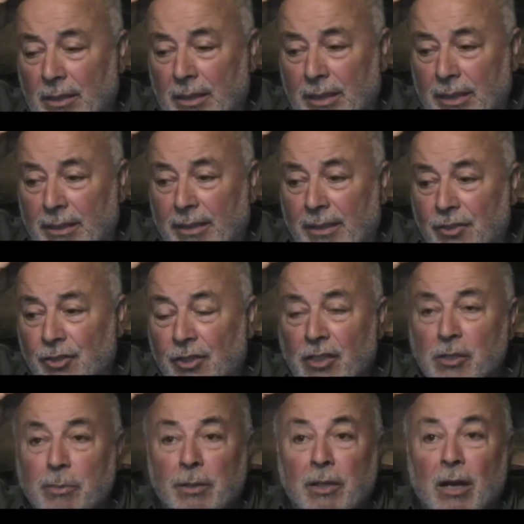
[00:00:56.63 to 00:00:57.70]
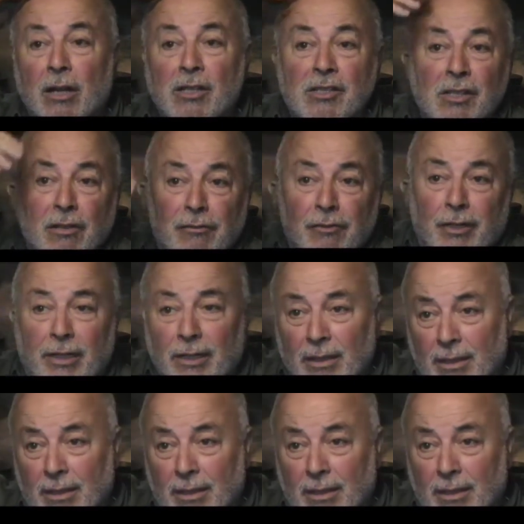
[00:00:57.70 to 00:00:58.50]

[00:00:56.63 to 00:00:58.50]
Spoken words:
indigenous but are suffering